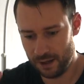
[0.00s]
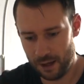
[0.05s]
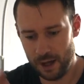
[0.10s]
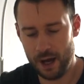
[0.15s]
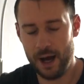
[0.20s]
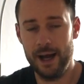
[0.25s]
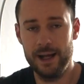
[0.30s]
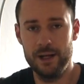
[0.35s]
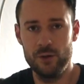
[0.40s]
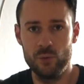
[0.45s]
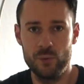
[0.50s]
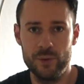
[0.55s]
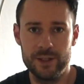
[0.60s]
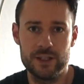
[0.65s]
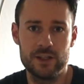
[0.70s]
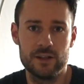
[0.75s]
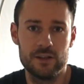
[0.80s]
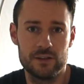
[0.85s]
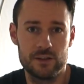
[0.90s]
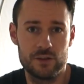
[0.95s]
highly
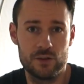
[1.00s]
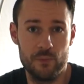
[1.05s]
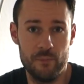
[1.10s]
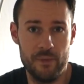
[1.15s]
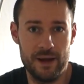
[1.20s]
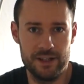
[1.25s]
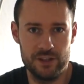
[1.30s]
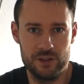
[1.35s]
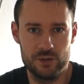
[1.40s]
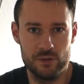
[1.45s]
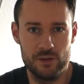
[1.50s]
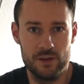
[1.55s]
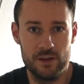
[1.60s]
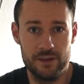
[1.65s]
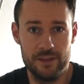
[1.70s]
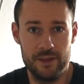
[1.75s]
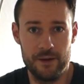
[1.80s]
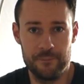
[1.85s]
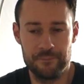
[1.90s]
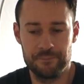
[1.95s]
recommend to
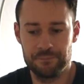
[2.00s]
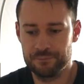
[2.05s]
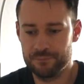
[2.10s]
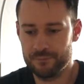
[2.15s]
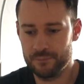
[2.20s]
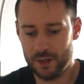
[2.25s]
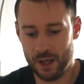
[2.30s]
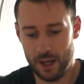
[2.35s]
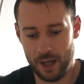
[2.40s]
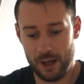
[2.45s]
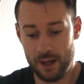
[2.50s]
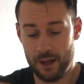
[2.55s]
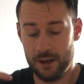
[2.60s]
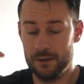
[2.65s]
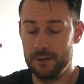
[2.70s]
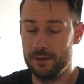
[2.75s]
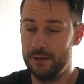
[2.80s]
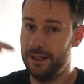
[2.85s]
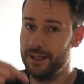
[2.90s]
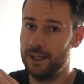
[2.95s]
them.
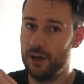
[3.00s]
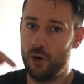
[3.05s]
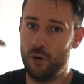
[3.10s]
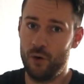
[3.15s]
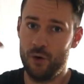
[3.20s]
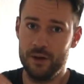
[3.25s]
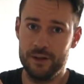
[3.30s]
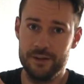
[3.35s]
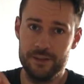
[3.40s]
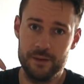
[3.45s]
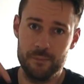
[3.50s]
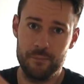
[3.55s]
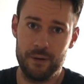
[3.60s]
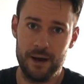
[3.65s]
Link all in the